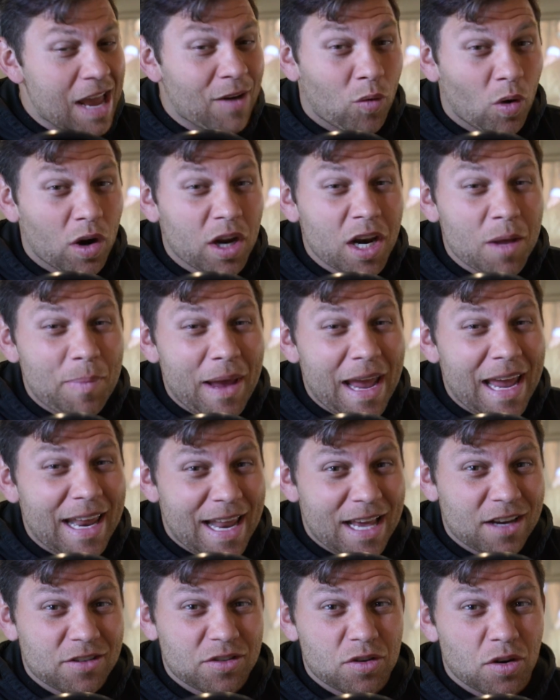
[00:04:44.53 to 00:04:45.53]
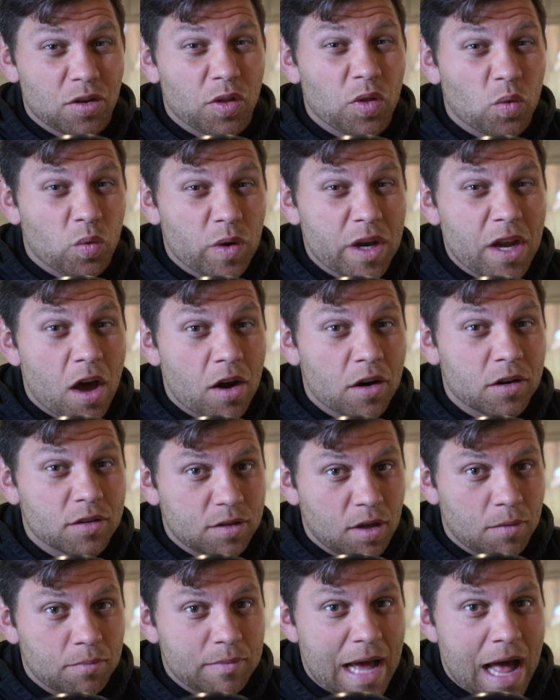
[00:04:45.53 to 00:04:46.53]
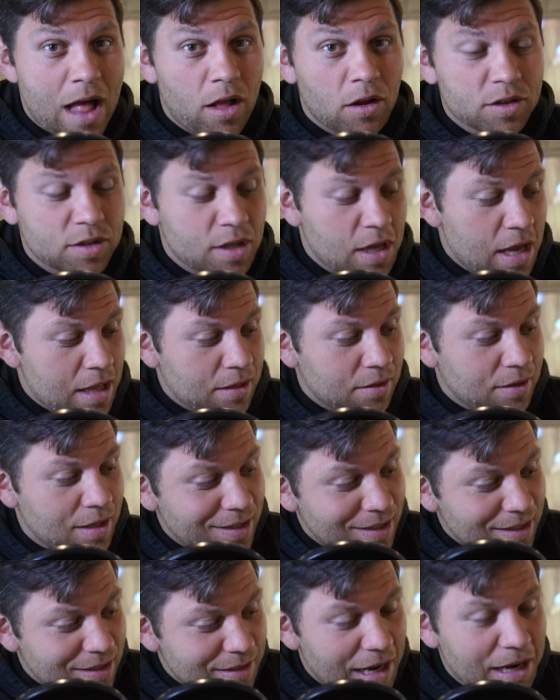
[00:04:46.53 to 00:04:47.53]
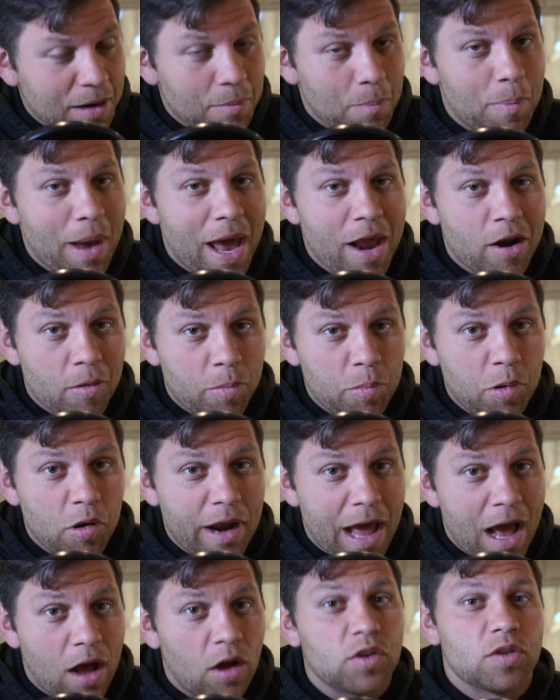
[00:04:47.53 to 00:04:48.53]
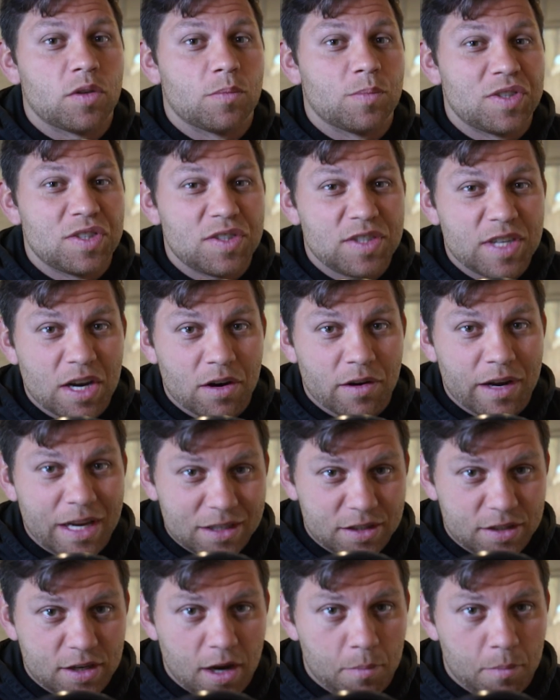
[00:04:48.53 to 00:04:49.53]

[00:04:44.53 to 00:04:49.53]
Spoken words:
if we're gonna pay an extra $300 some, this thing better put out some serious